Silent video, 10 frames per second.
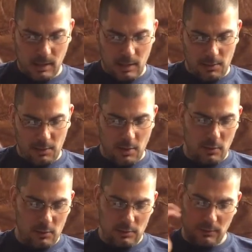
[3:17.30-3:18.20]
and the
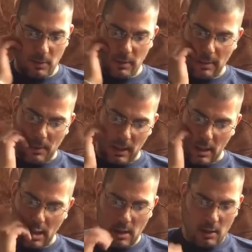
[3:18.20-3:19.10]
nose floated up
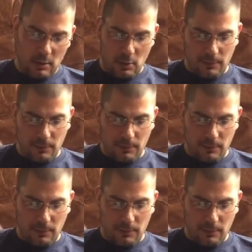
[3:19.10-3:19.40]
again. Too